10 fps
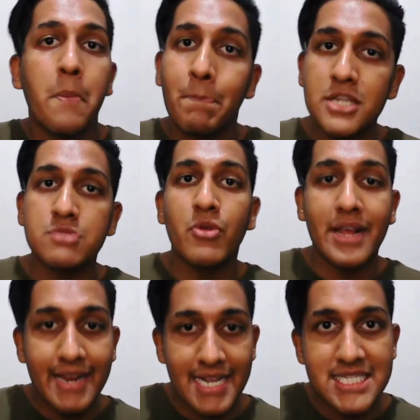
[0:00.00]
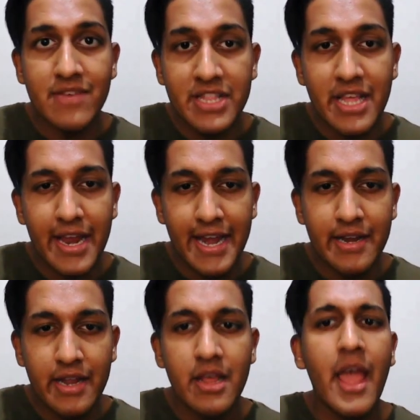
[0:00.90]
much more aggressive in their
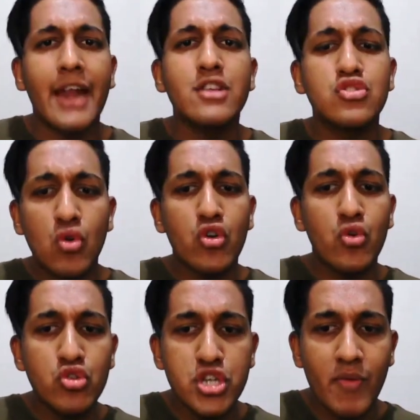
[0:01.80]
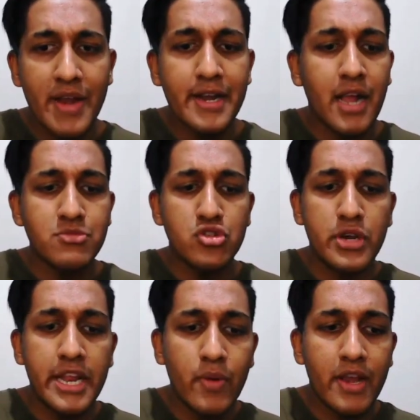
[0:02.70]
intent, and it's so crucial when it comes to
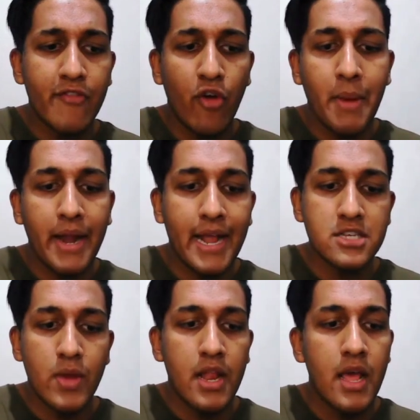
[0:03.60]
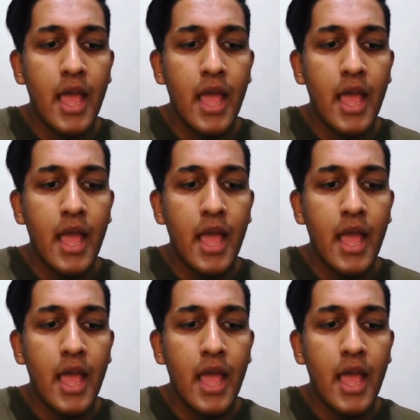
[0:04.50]
T20 format as well.